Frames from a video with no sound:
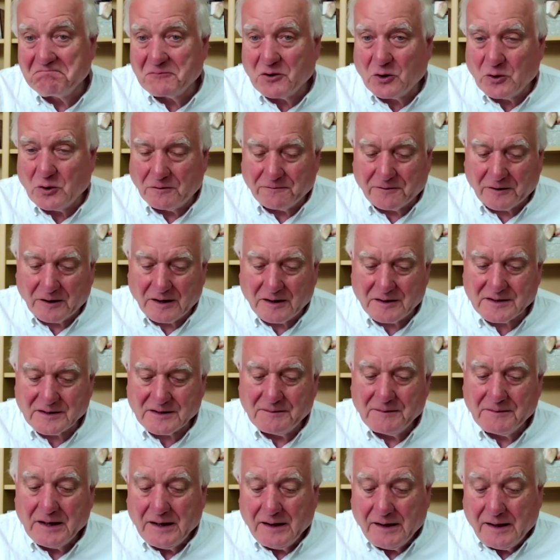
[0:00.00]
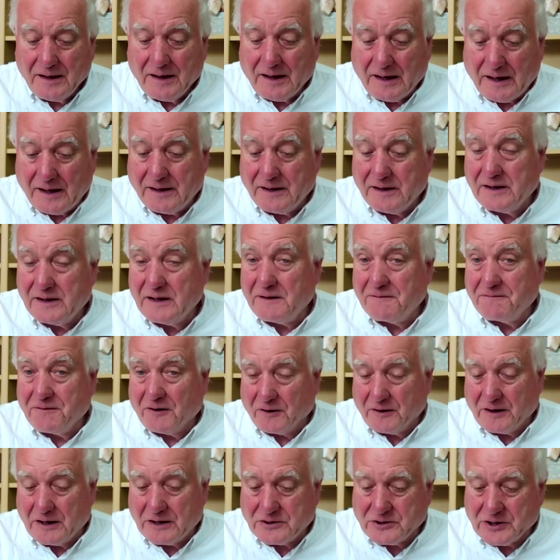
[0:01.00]
Good for us. In the
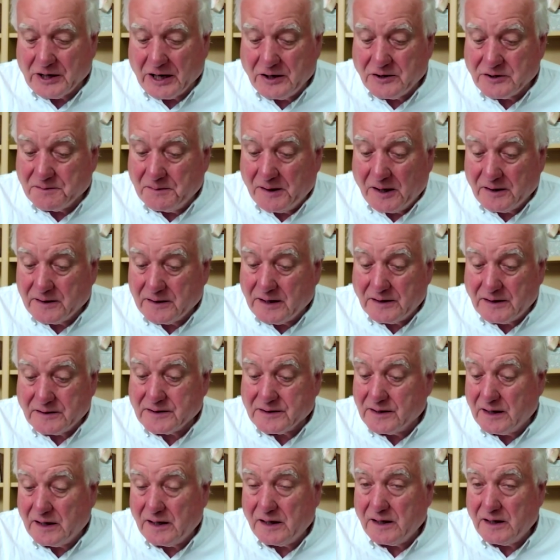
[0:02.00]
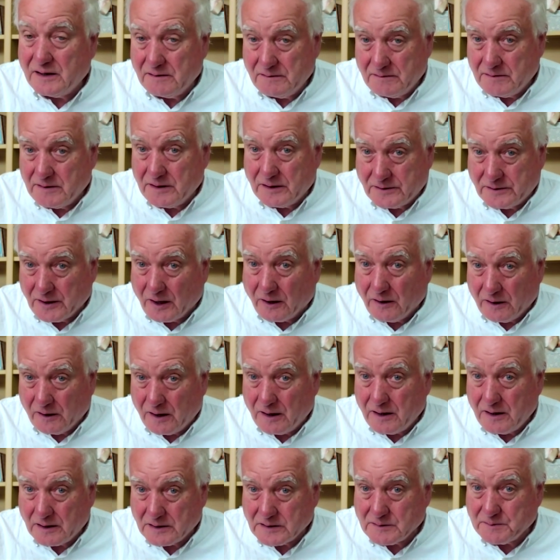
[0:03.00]
foreign exchange markets, the
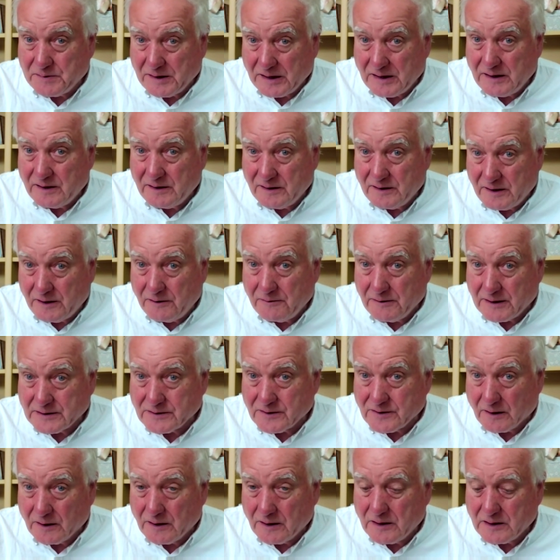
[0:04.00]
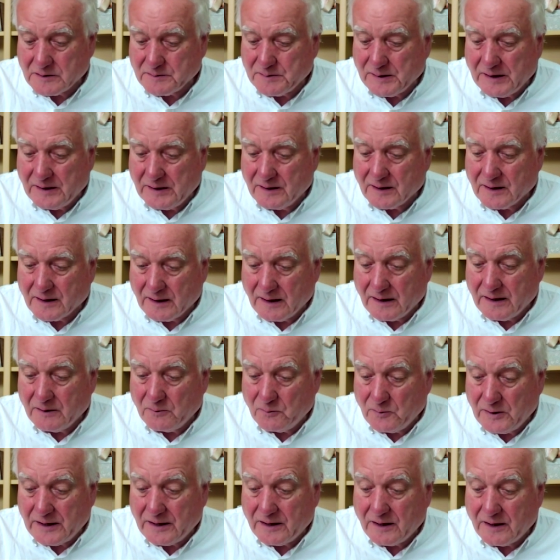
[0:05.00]
dollar has been, the US dollar has been the clear
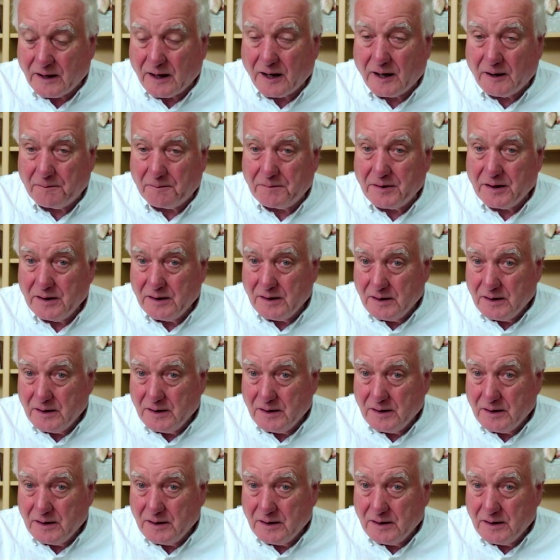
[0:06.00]
winner, up